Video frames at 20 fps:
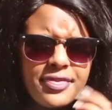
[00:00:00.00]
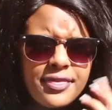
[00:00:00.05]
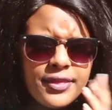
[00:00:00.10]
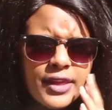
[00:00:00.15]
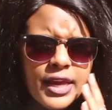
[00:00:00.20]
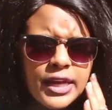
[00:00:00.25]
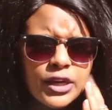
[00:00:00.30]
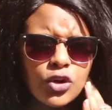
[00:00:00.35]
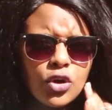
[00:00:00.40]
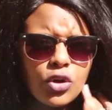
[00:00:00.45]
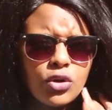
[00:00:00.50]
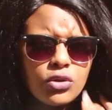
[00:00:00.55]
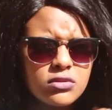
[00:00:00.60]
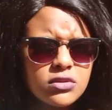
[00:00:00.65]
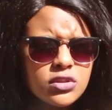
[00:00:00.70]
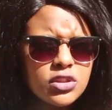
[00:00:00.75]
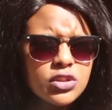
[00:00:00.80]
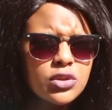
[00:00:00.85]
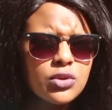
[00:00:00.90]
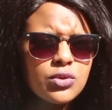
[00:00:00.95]
then
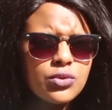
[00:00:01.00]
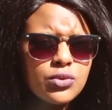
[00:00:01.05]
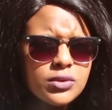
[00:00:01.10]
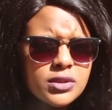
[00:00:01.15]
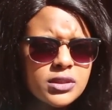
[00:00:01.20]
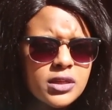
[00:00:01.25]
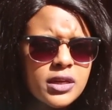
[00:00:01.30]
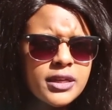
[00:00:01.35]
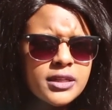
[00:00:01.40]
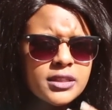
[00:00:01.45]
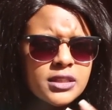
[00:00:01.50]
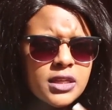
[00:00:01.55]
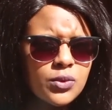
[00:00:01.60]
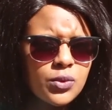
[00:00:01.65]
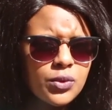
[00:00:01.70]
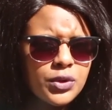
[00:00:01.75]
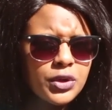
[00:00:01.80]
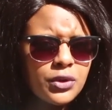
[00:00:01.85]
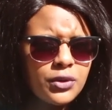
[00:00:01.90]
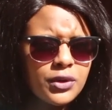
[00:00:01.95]
also utaweza
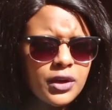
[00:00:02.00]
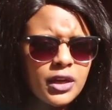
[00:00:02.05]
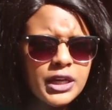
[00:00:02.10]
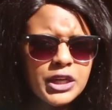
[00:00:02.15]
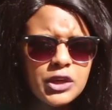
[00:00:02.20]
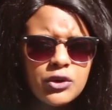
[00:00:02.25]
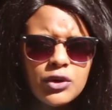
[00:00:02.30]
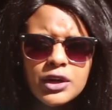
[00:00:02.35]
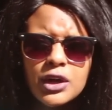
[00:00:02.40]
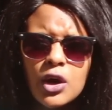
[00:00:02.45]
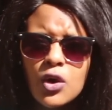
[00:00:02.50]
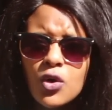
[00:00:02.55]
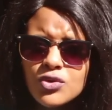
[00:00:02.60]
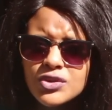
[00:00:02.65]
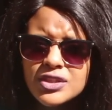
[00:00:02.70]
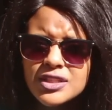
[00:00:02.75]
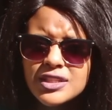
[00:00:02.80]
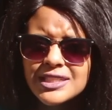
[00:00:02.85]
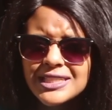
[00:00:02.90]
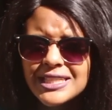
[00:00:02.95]
kuniona nikiwa na
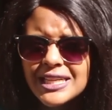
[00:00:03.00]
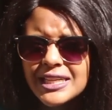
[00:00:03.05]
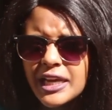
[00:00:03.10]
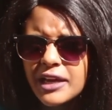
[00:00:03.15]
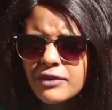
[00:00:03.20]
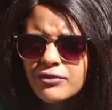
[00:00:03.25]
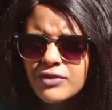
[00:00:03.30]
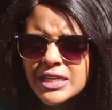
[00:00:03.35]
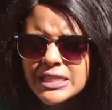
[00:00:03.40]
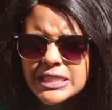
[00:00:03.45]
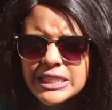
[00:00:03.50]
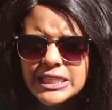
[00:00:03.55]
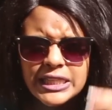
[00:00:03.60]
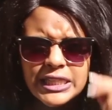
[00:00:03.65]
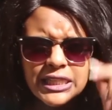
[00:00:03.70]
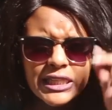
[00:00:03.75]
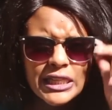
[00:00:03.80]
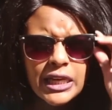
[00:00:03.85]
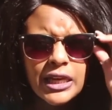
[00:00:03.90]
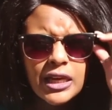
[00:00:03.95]
host tena event
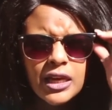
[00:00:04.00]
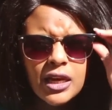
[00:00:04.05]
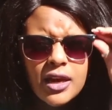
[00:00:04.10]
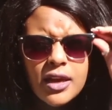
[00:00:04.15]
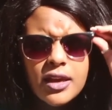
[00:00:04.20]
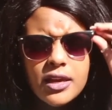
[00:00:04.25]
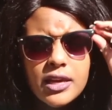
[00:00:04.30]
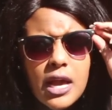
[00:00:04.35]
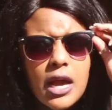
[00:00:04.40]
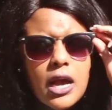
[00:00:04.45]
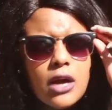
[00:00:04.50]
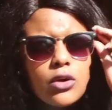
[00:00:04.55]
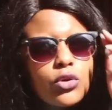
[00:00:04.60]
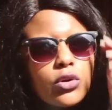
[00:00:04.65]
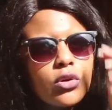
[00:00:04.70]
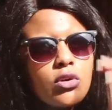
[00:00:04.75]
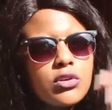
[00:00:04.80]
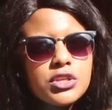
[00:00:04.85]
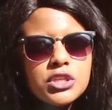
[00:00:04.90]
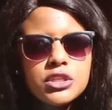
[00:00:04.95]
ingine ya
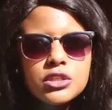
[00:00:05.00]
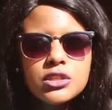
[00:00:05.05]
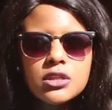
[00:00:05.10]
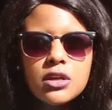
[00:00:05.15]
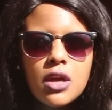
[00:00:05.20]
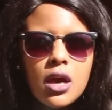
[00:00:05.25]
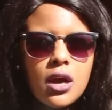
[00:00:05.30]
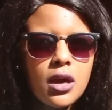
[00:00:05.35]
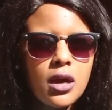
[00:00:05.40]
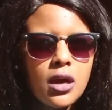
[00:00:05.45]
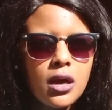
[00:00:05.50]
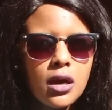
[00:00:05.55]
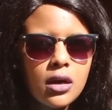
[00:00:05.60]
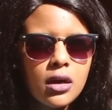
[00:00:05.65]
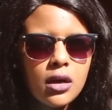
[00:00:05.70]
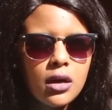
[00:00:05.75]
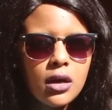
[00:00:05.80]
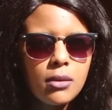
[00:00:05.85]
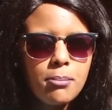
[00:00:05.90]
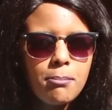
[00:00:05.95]
kulaunch
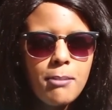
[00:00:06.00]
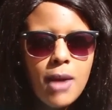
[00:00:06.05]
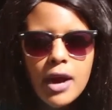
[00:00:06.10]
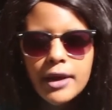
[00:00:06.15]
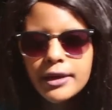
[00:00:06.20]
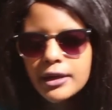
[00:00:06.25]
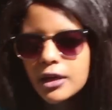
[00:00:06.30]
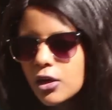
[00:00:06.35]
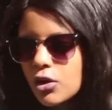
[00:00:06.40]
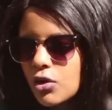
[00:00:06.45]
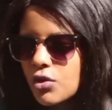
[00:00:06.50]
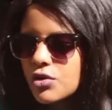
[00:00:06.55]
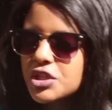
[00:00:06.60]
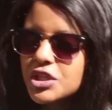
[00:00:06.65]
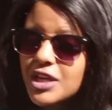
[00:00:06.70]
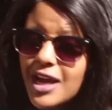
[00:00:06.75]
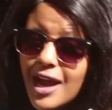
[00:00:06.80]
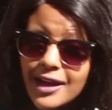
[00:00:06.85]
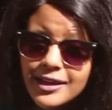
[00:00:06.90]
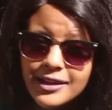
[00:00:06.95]
bar na
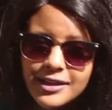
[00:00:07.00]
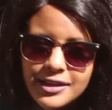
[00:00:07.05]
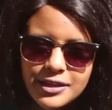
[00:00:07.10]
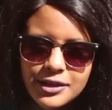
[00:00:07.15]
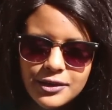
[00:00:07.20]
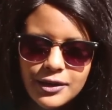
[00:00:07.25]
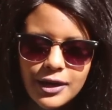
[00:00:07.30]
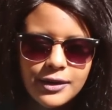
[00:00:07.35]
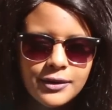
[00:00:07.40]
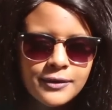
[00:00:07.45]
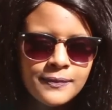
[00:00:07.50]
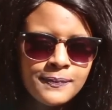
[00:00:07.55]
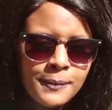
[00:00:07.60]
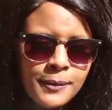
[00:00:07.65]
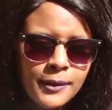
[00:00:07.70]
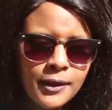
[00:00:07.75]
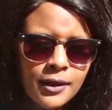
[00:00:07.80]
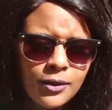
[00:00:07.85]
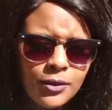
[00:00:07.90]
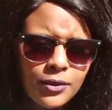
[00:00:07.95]
lounge ya Akira.
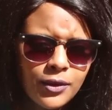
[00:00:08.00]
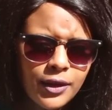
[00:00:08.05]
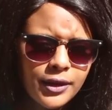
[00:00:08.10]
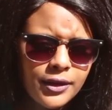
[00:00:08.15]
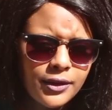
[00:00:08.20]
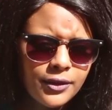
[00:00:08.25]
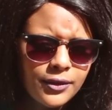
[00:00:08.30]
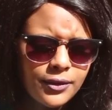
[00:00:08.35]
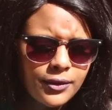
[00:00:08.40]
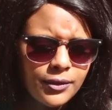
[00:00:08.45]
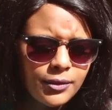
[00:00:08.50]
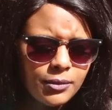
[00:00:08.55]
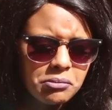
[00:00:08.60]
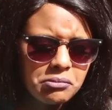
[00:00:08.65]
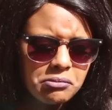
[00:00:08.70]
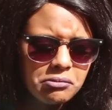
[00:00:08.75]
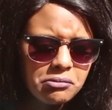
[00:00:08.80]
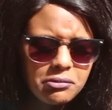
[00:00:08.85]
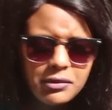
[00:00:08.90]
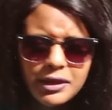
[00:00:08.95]
Kwa hiyo,
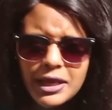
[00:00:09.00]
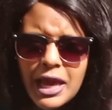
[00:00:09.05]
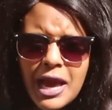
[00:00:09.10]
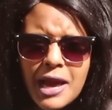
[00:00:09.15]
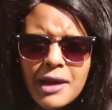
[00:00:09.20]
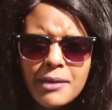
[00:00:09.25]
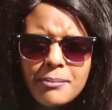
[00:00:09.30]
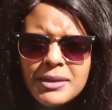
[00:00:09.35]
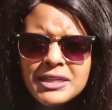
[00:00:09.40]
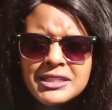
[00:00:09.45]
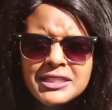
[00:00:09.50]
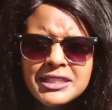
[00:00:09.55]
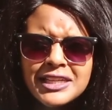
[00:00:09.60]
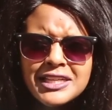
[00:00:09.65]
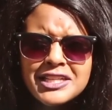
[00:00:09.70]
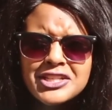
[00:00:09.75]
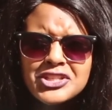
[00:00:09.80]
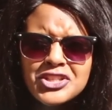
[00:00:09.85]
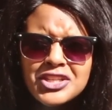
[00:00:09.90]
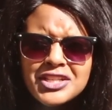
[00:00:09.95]
yeah,
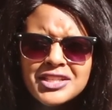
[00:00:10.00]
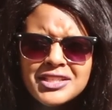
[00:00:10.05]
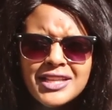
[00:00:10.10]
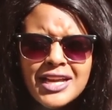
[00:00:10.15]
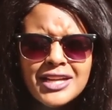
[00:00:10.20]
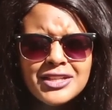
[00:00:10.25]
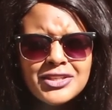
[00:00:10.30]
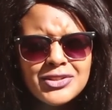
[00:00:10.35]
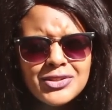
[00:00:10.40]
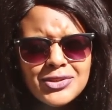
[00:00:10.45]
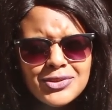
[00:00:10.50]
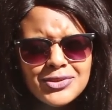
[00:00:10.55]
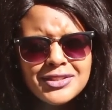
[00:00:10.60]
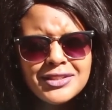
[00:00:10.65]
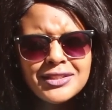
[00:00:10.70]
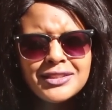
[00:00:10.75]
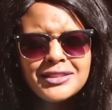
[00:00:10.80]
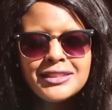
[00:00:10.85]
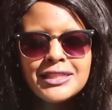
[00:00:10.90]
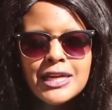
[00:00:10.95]
basically it's just that. So
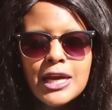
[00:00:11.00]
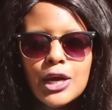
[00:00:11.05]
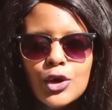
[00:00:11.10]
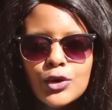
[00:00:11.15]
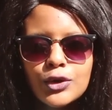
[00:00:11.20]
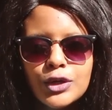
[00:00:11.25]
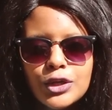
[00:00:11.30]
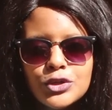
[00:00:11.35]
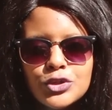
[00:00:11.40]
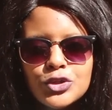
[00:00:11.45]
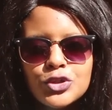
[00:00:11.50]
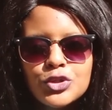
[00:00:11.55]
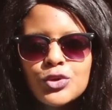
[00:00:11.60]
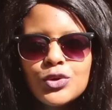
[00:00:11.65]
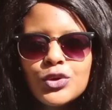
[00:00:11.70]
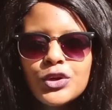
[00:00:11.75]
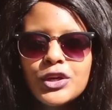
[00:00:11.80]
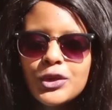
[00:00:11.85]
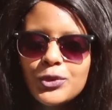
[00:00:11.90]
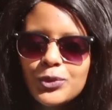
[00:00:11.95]
sit down,
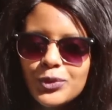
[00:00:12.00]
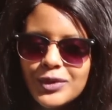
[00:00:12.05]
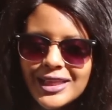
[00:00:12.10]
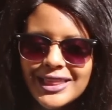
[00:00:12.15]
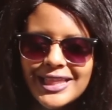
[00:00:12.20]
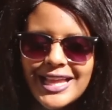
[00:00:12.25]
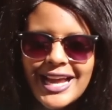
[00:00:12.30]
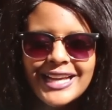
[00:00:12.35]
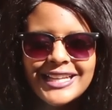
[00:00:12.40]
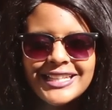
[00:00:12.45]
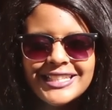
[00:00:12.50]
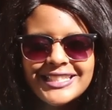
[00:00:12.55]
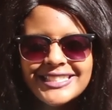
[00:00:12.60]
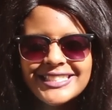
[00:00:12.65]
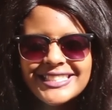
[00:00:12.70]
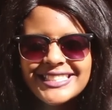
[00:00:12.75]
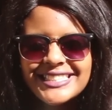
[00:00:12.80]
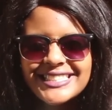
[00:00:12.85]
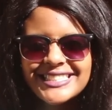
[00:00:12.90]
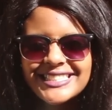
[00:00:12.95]
enjoy, relax.